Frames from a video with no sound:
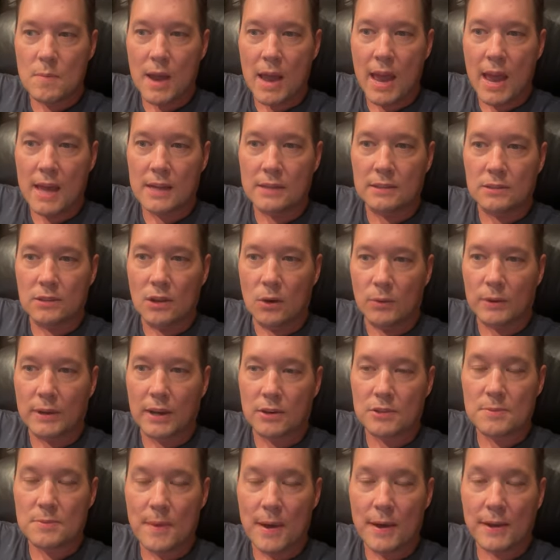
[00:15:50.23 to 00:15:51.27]
and no one
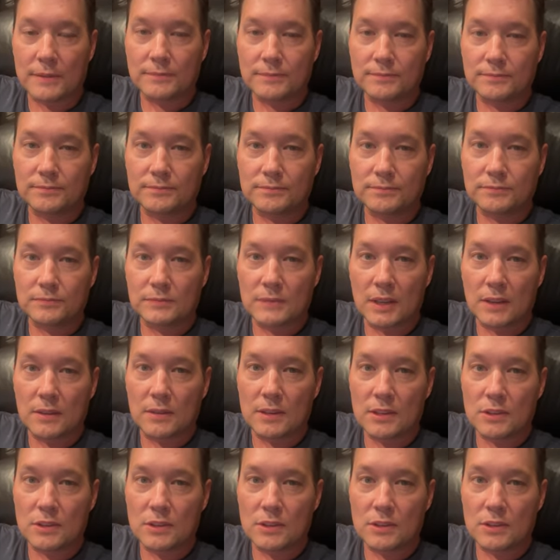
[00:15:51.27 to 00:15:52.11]
cares about it.